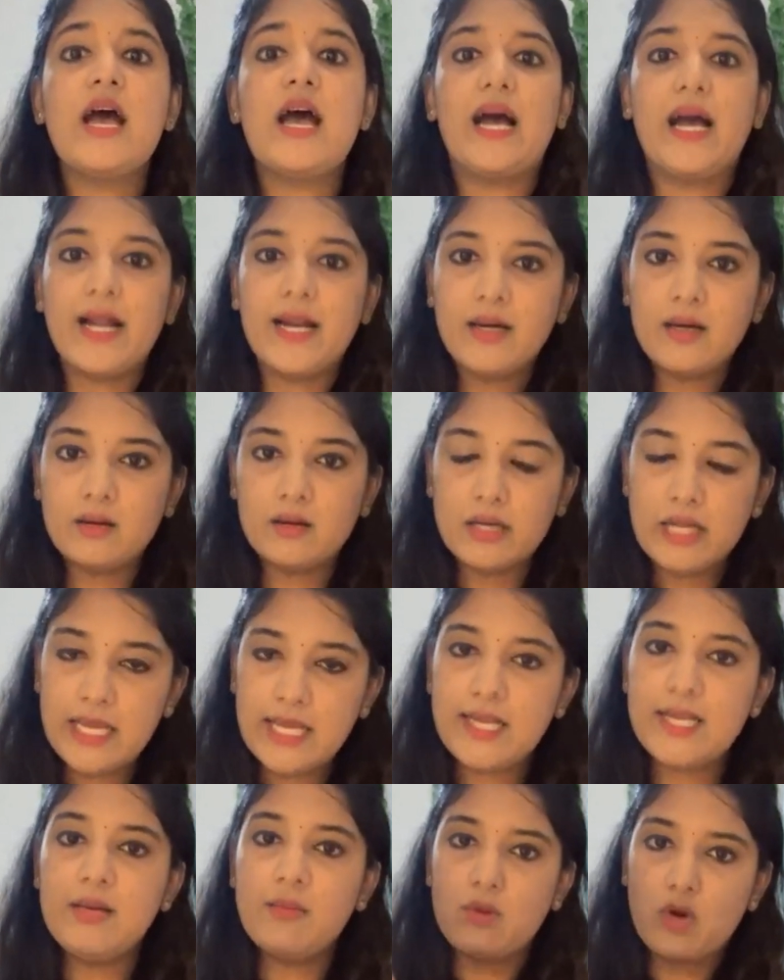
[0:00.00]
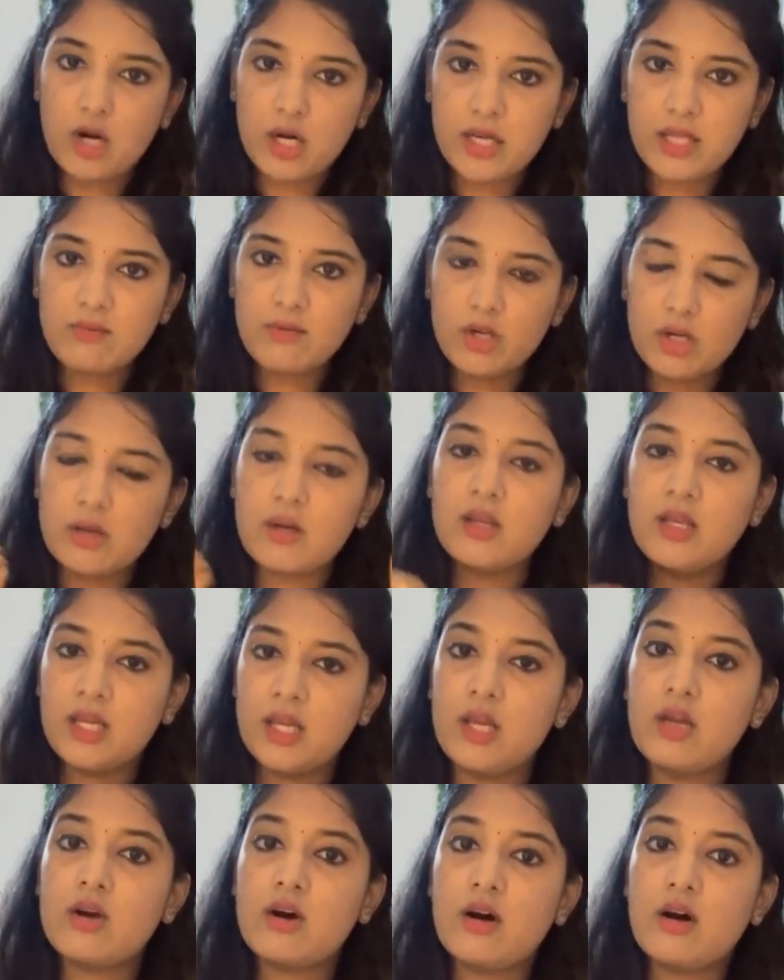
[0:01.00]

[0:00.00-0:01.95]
and daily morning when you're drinking